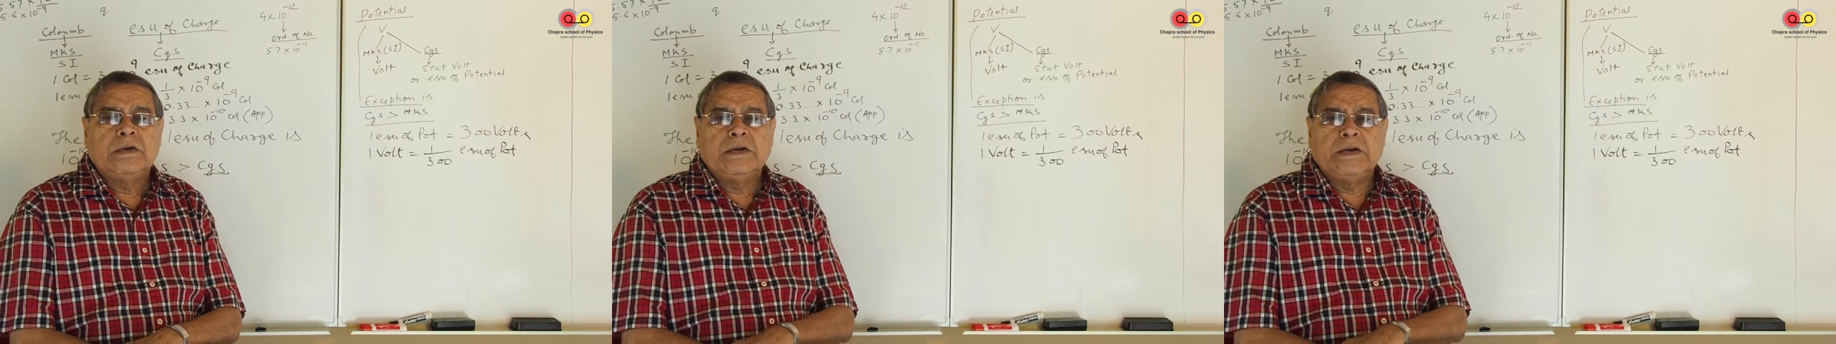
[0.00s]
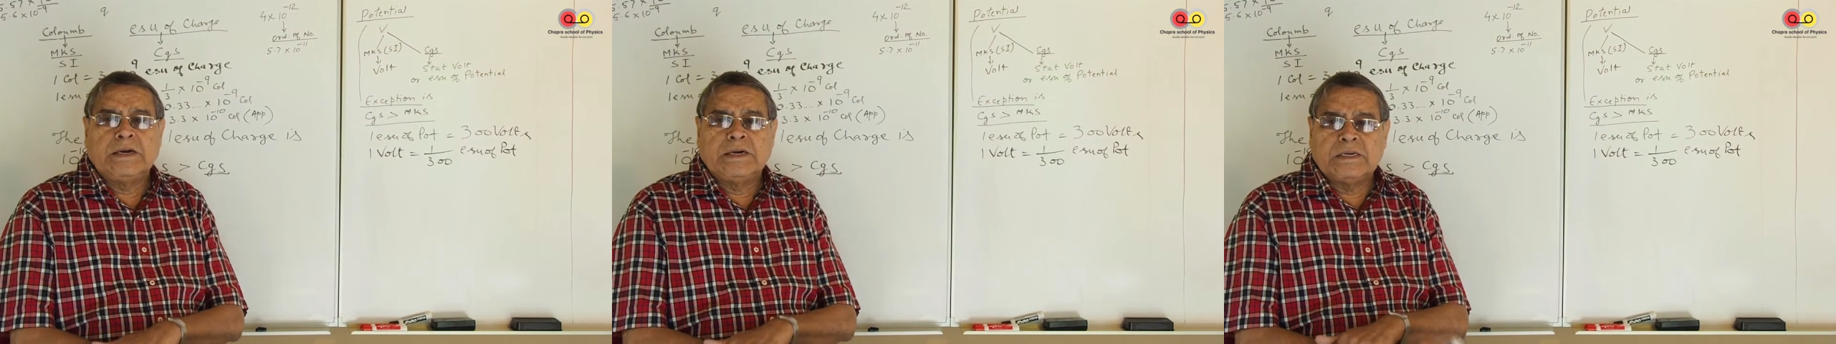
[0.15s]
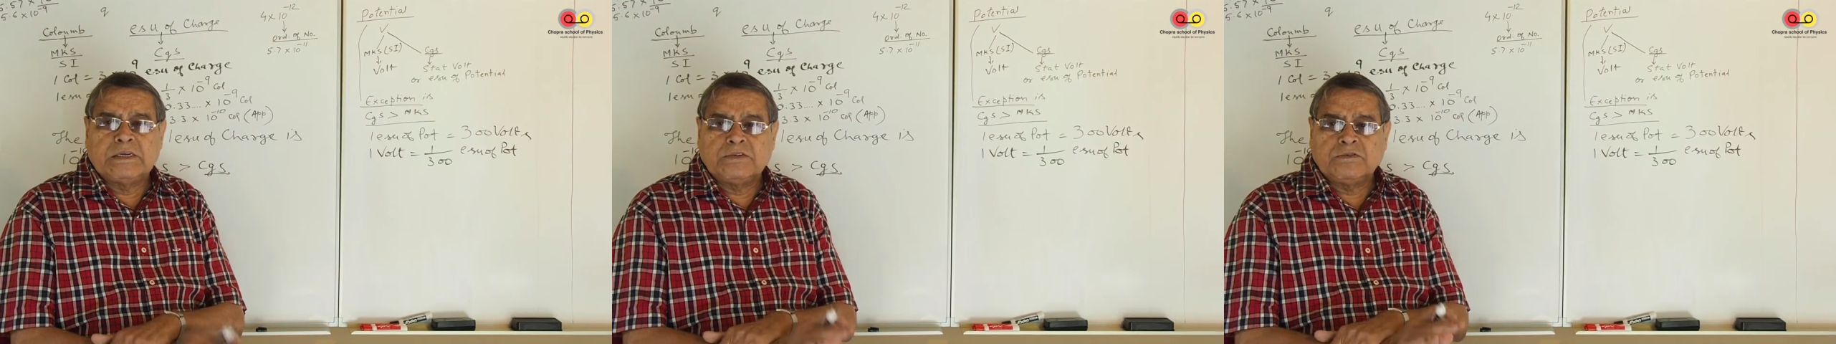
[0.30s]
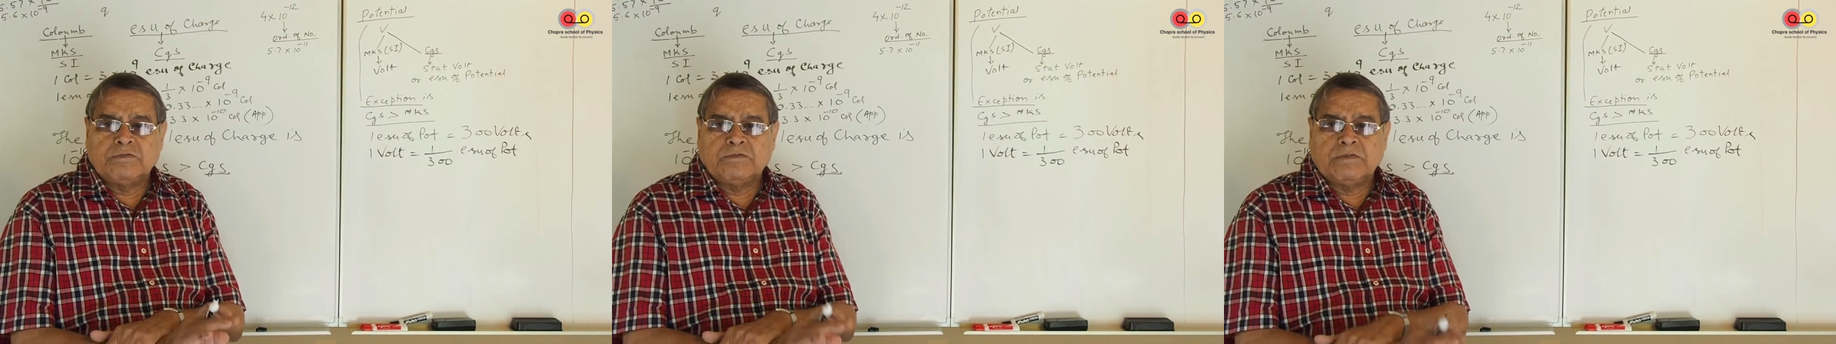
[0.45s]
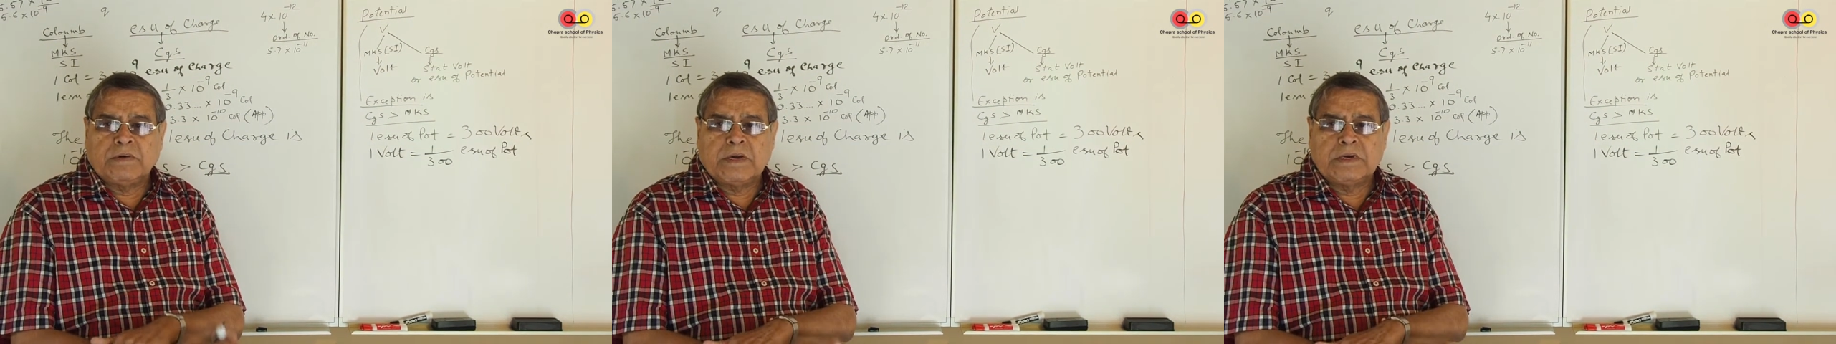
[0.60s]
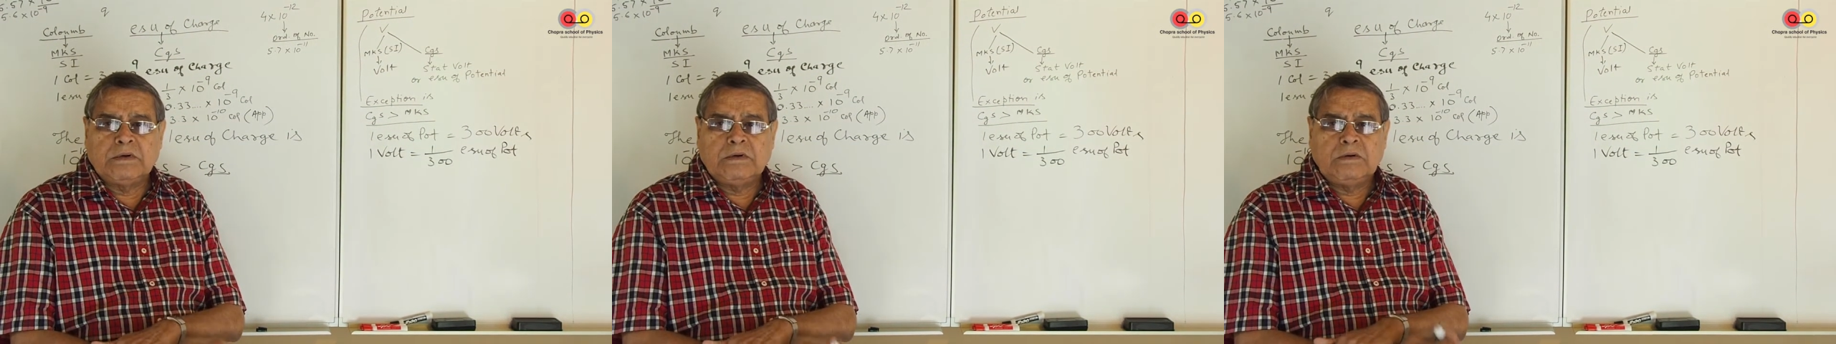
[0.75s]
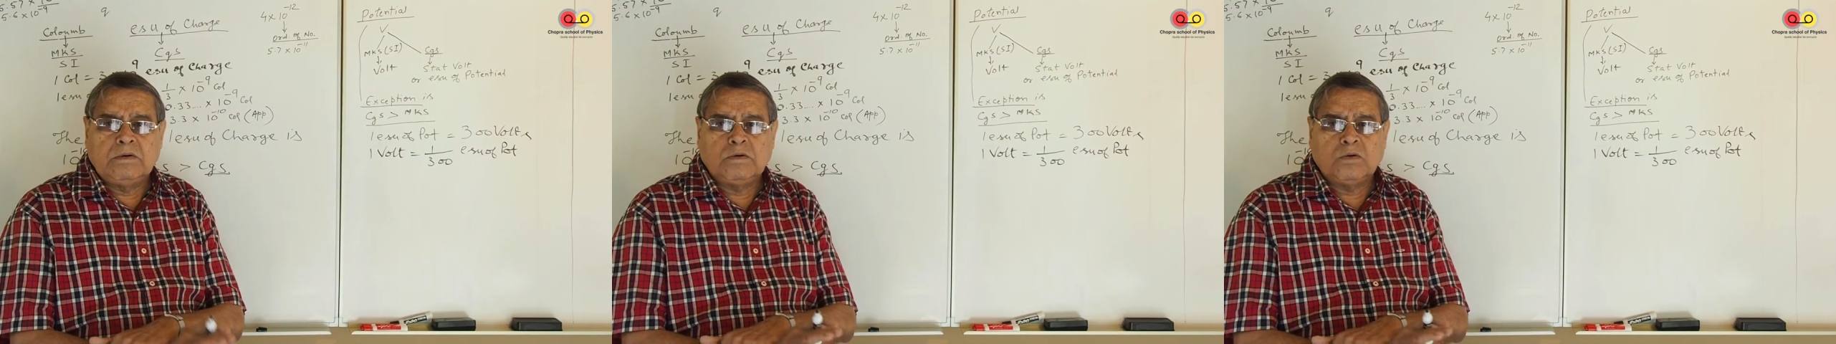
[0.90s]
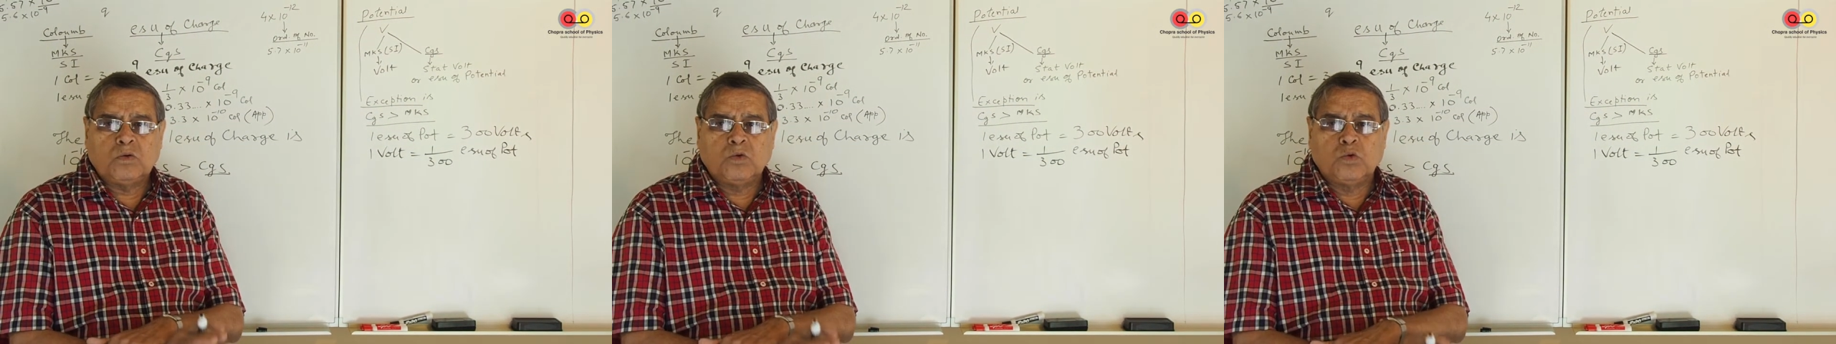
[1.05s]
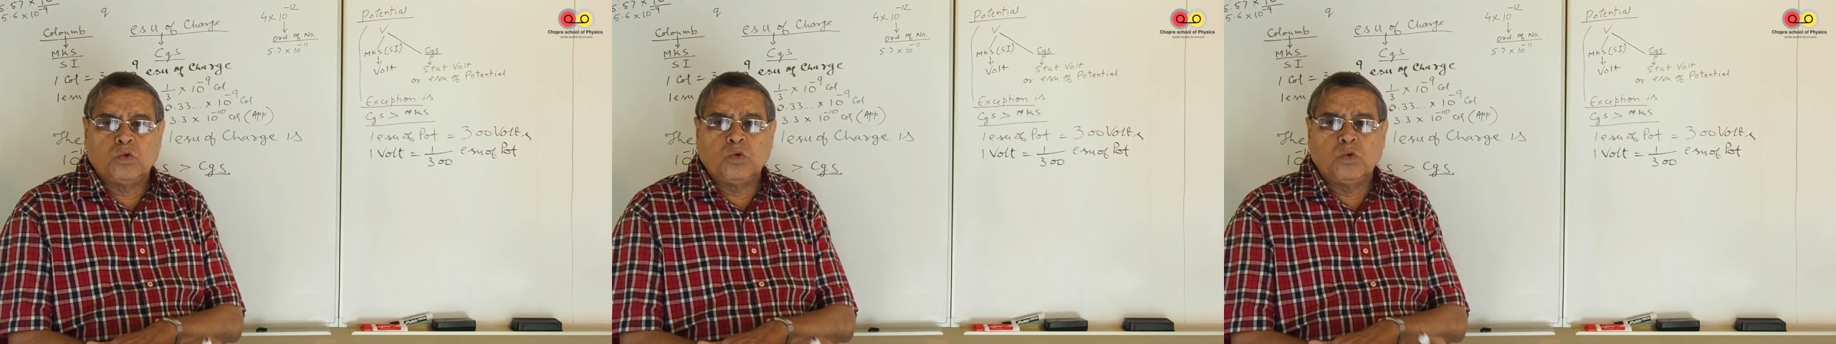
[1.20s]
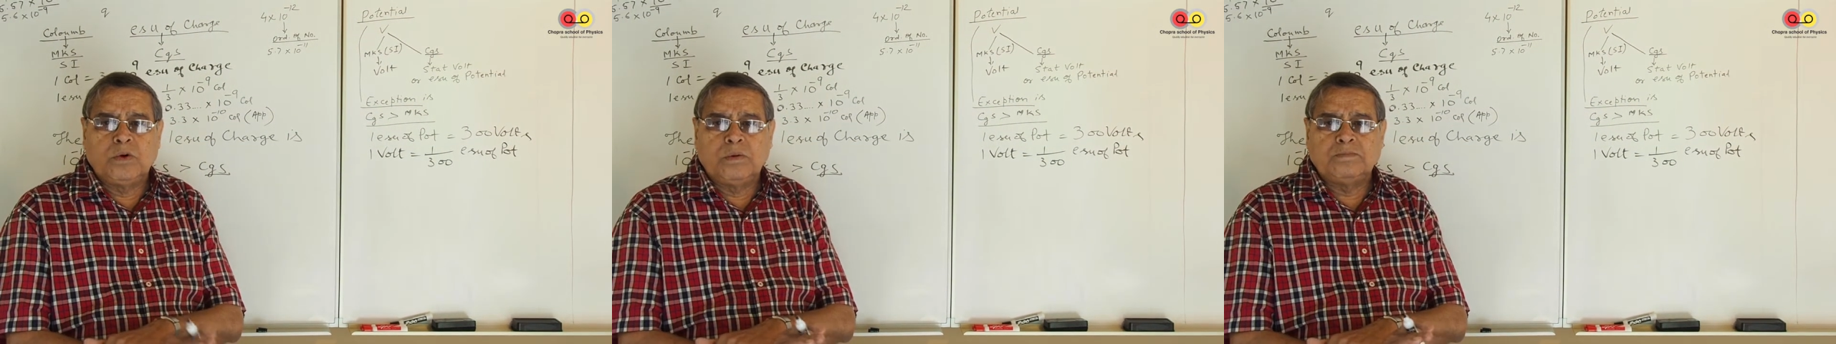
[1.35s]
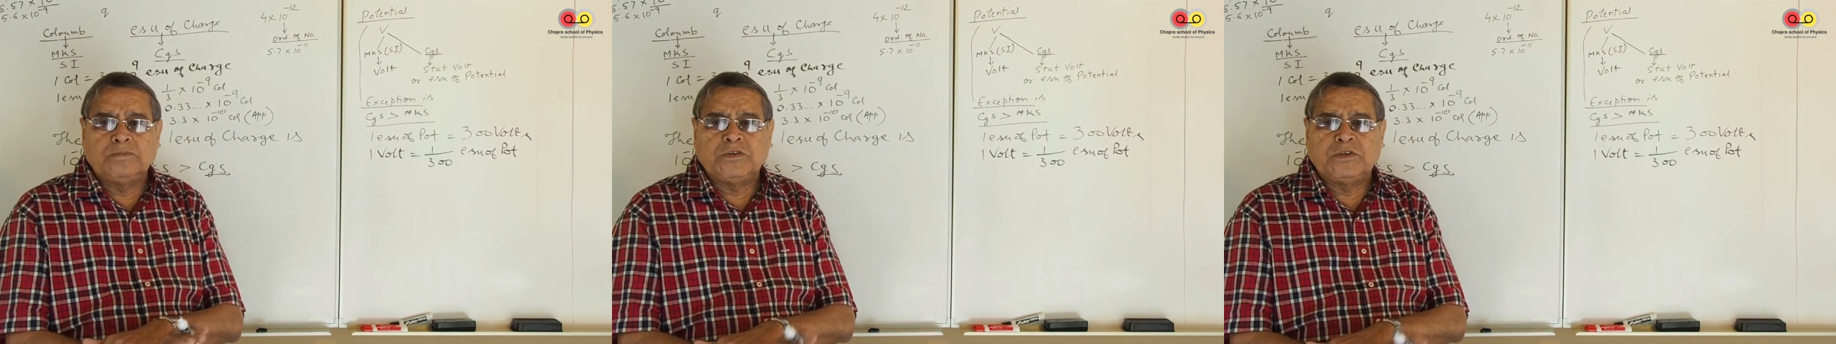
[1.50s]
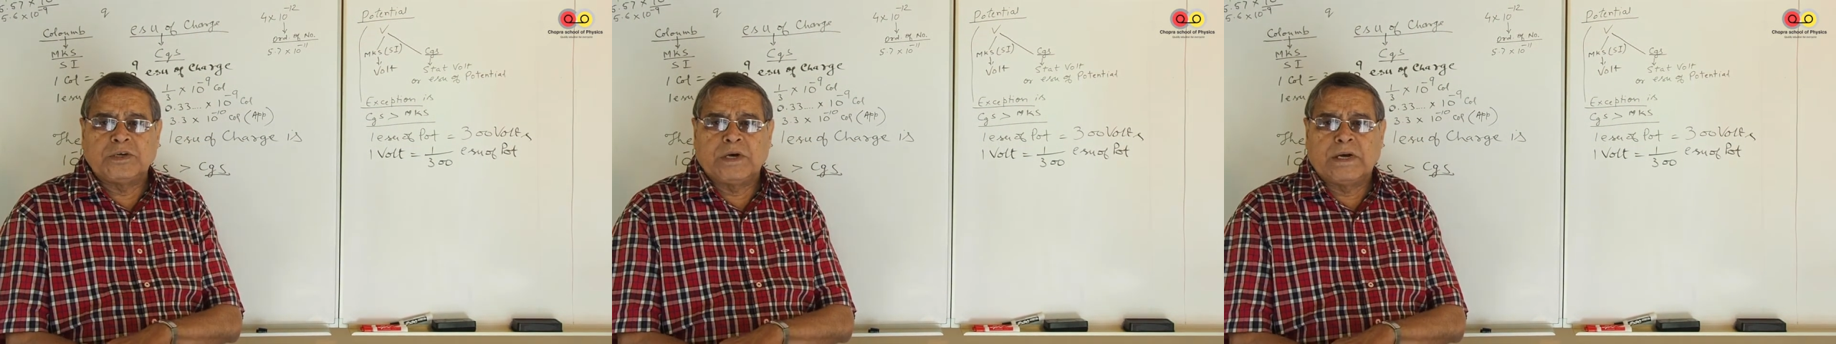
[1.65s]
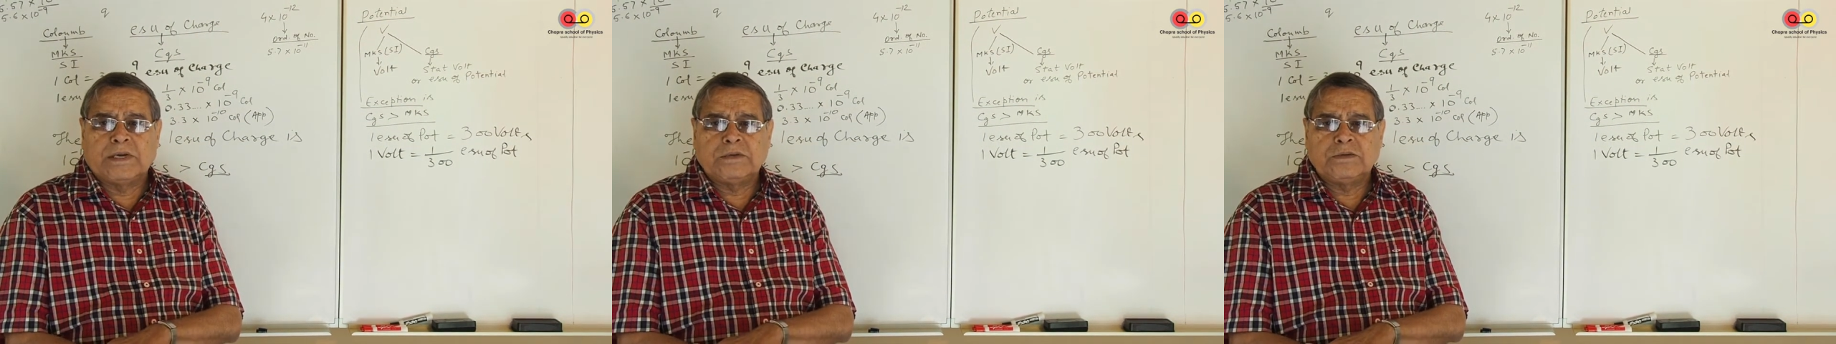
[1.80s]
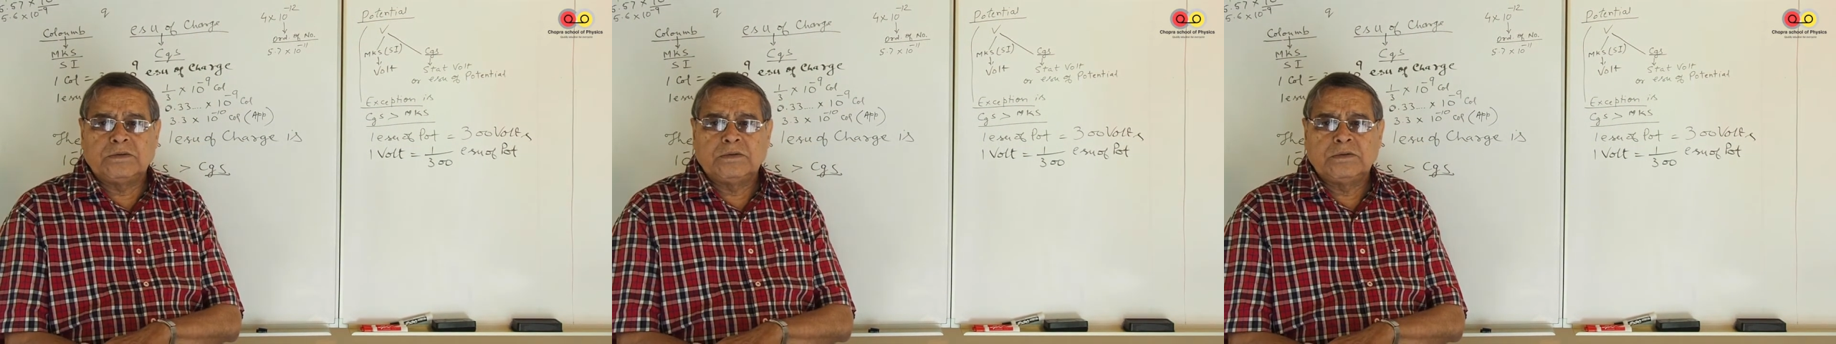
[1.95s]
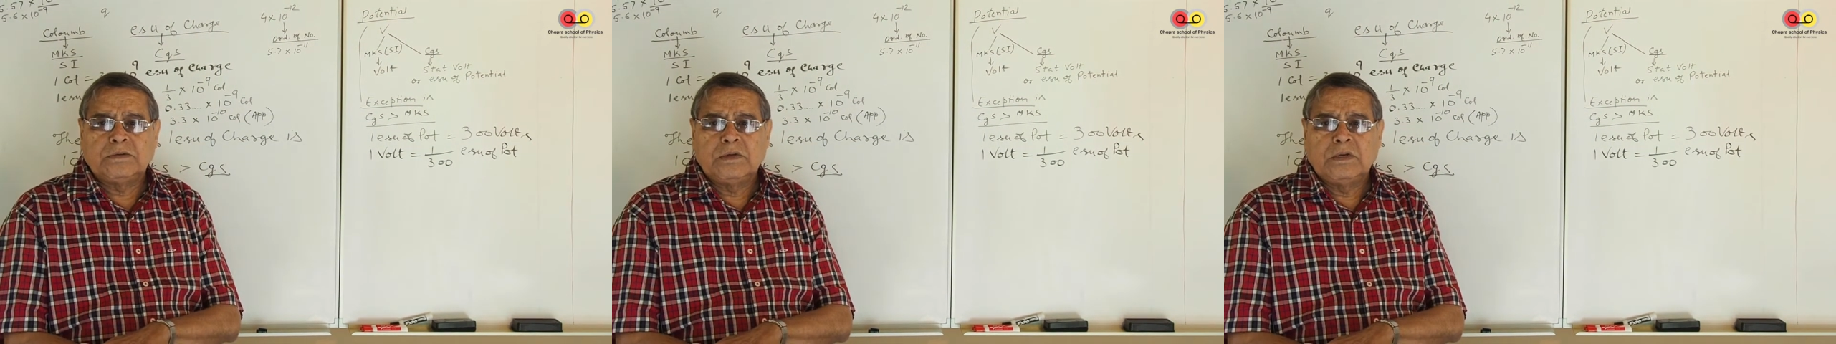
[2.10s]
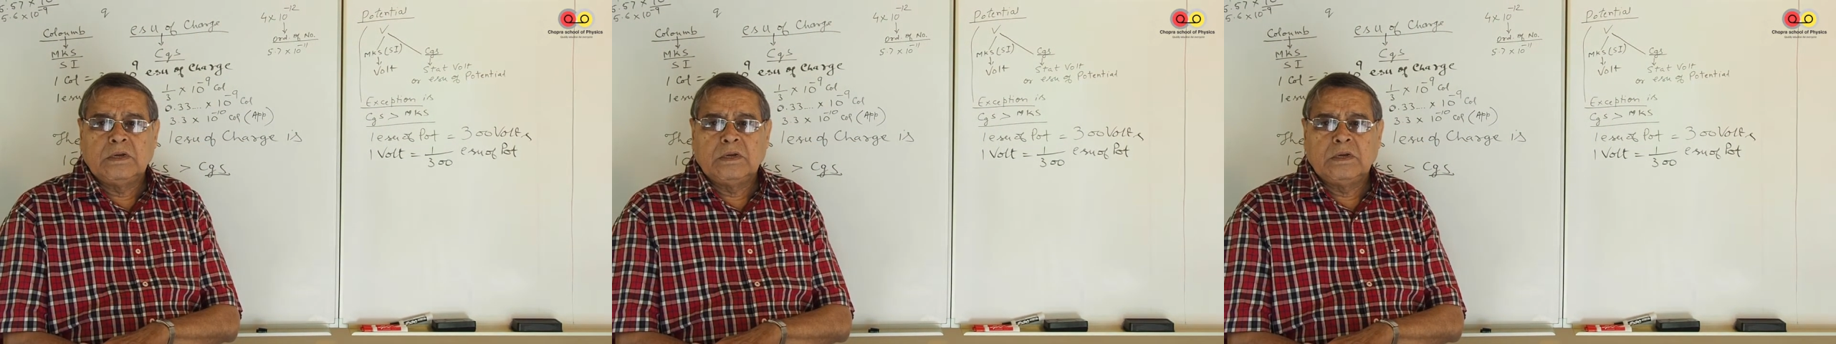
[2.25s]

it is 1 Coulomb charge